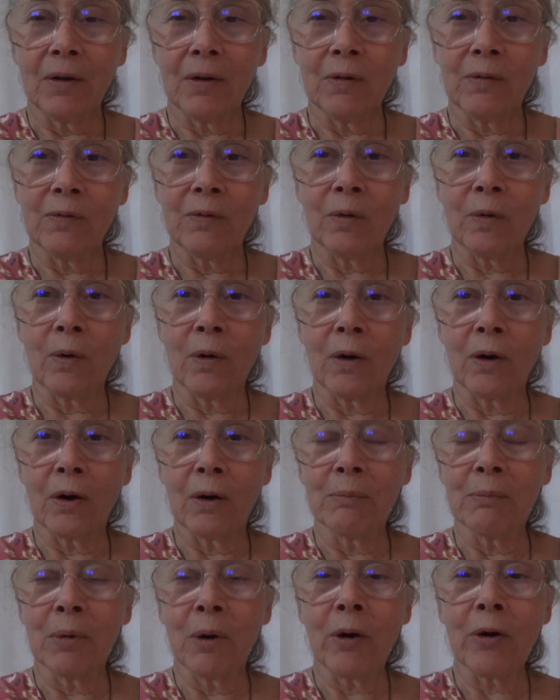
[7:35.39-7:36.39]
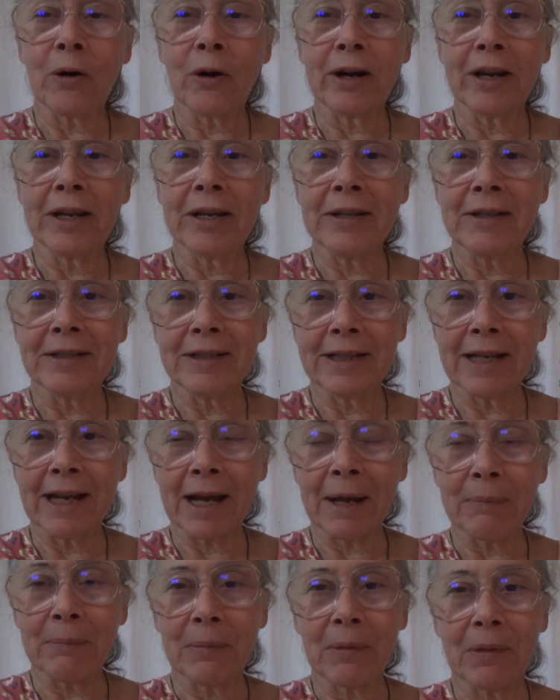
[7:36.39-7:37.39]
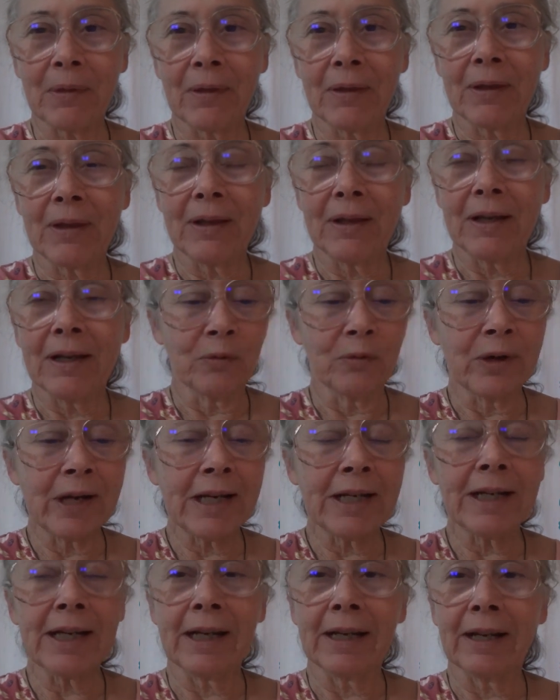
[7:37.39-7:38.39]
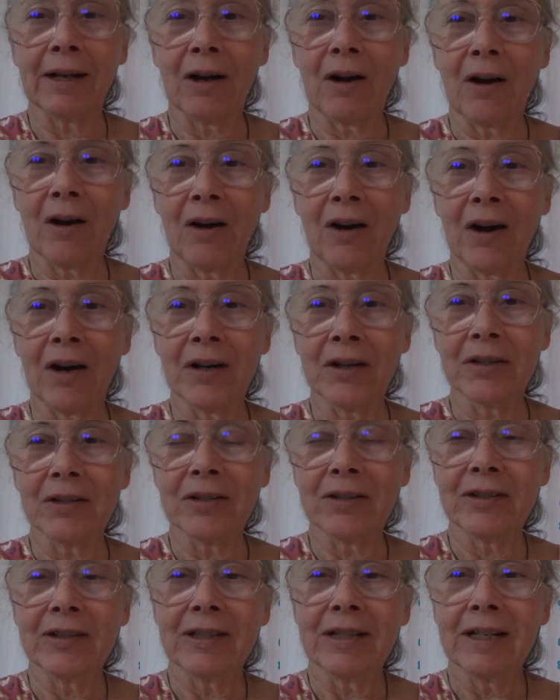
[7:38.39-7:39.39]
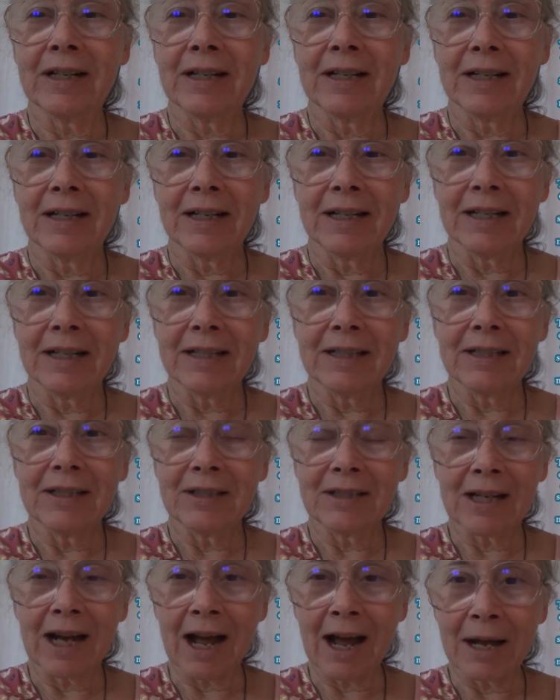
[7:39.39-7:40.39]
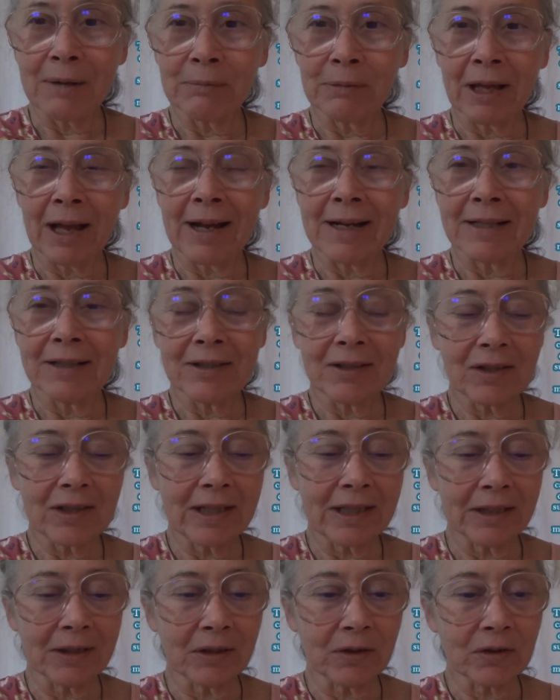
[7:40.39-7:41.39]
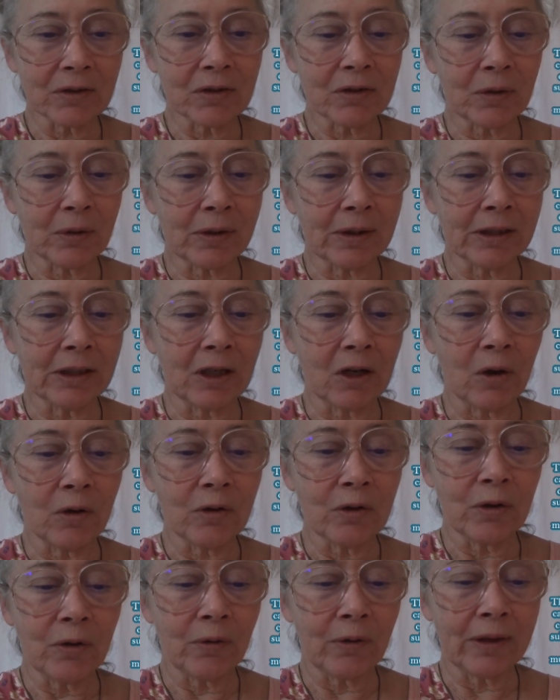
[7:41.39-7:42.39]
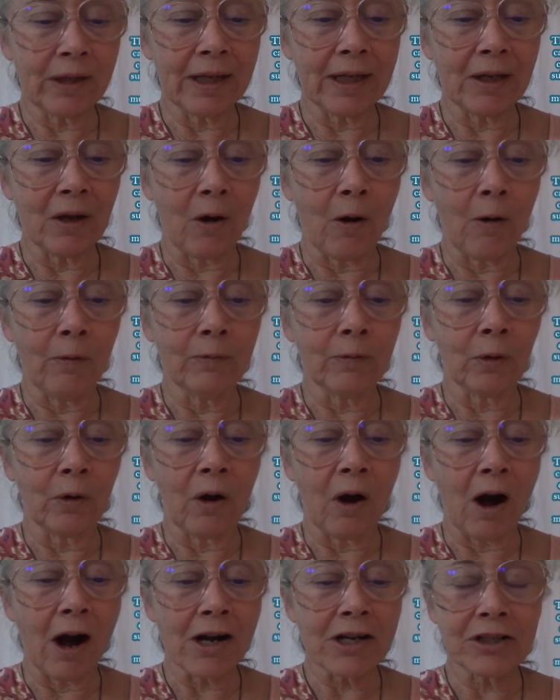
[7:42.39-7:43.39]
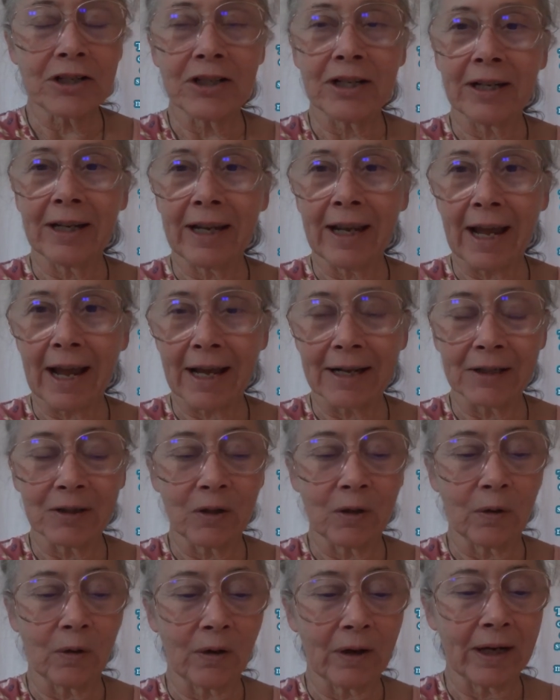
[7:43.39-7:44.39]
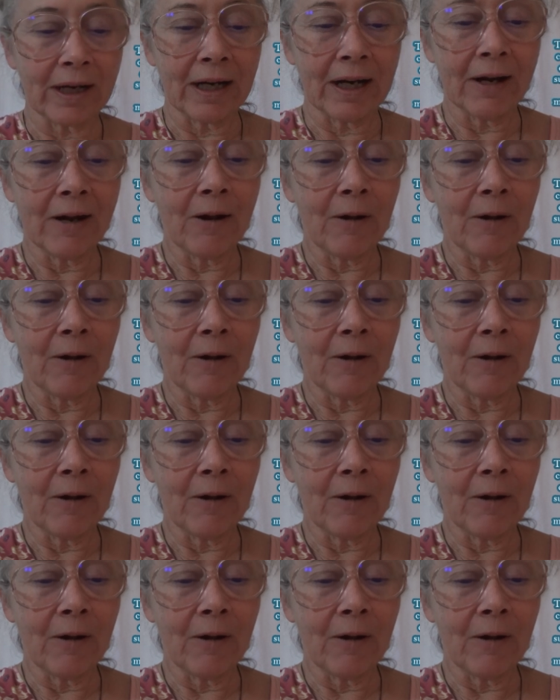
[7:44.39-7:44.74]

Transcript: for more in-depth reading on timeline skills, you can go to the overarching category